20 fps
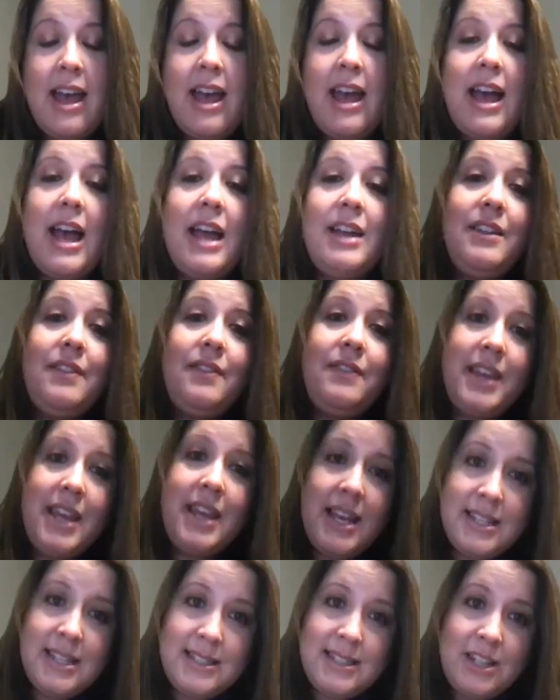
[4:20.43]
And in
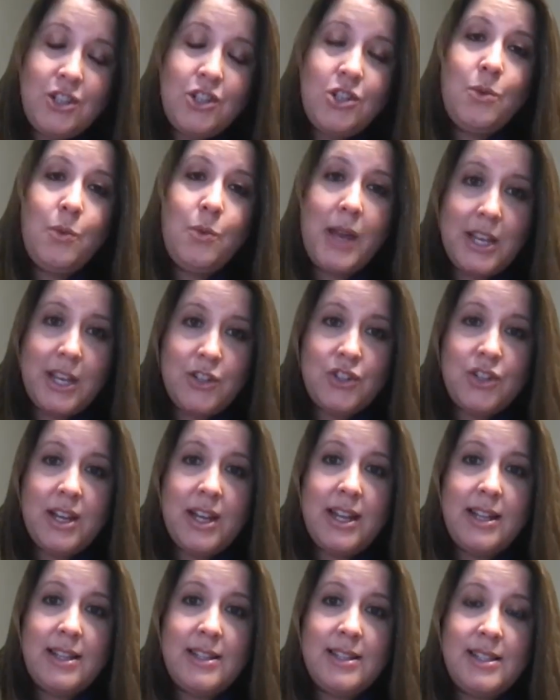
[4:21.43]
these
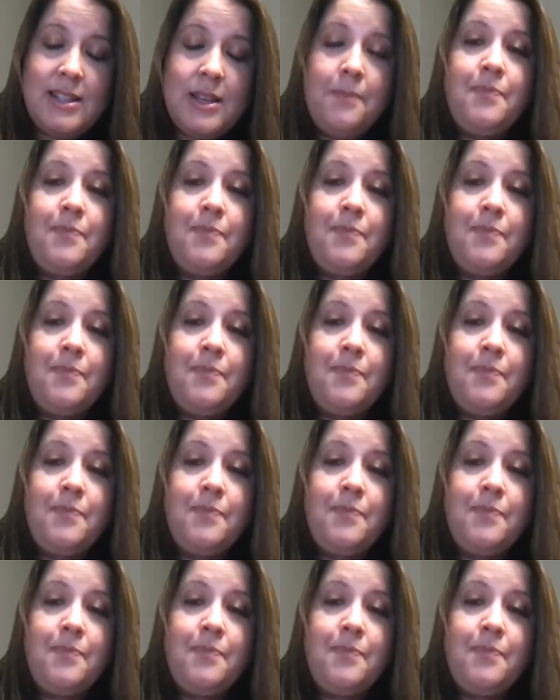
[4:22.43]
situations,